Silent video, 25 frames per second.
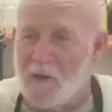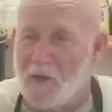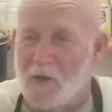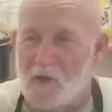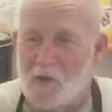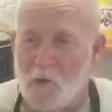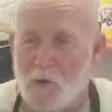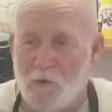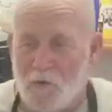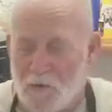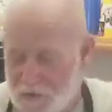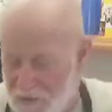
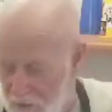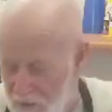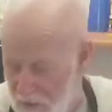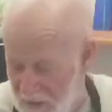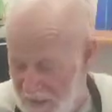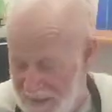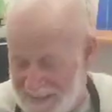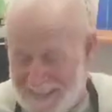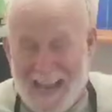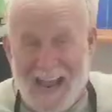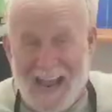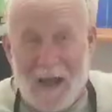Finally, the truth
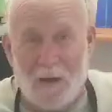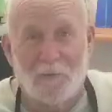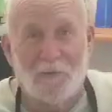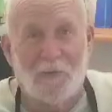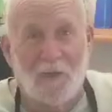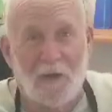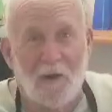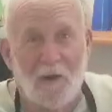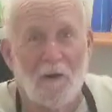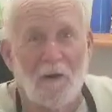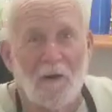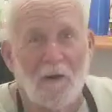is, is
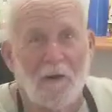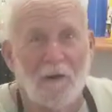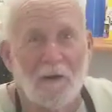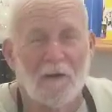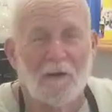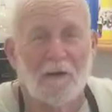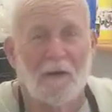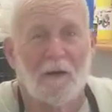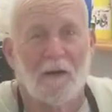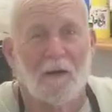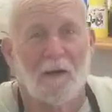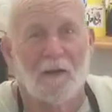out
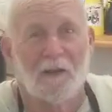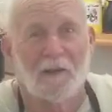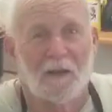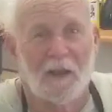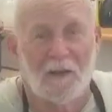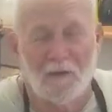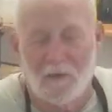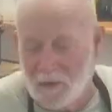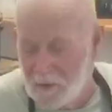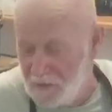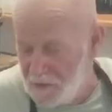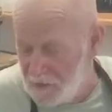there.
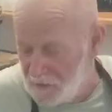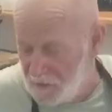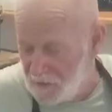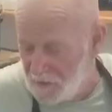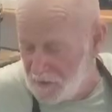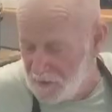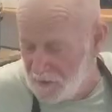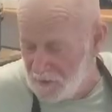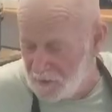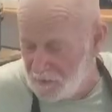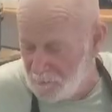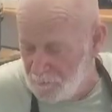Uh, the,
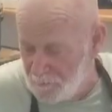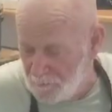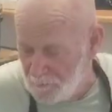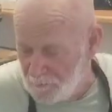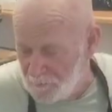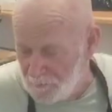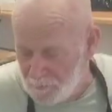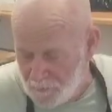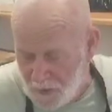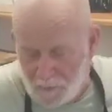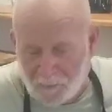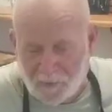the,
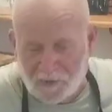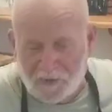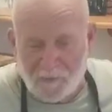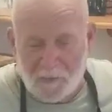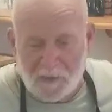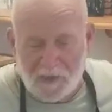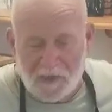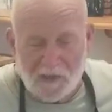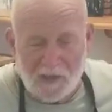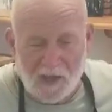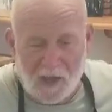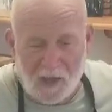the
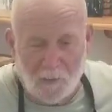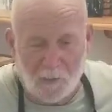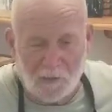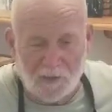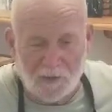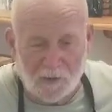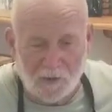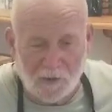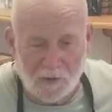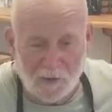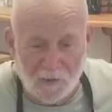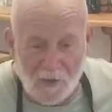public's being
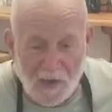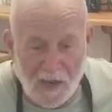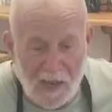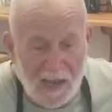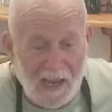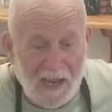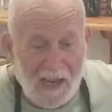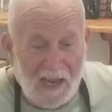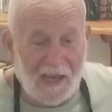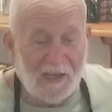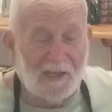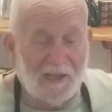taught what's
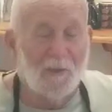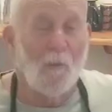new.